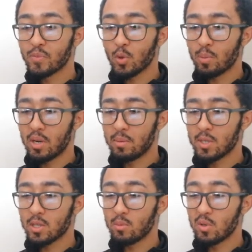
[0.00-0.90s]
We
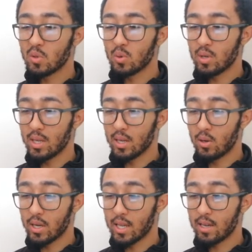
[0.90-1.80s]
publish our model
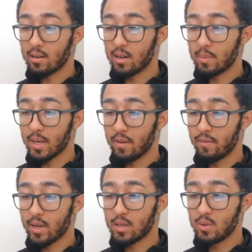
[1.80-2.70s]
on GitHub and
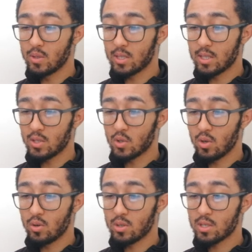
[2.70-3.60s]
invite you to test your
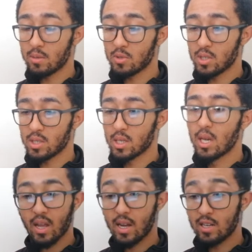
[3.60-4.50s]
own assumptions
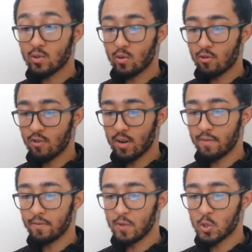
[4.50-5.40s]
and or
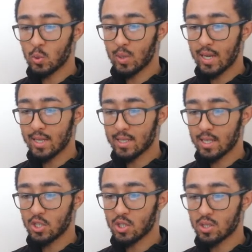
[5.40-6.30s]
craft
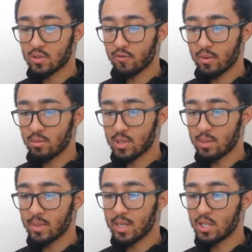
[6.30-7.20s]
visualizations from the
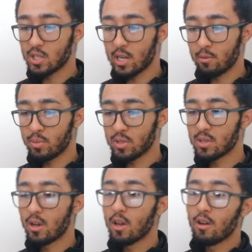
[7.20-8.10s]
simulation outputs
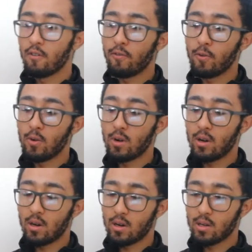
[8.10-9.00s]
for
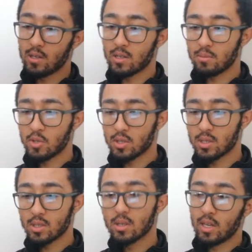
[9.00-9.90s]
our
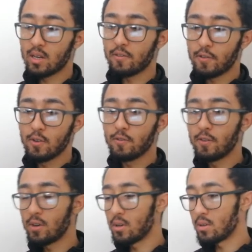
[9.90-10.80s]
assumptions. Then a few
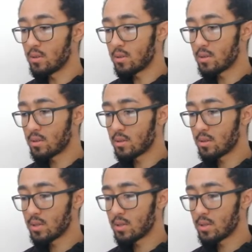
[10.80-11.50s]
footnotes.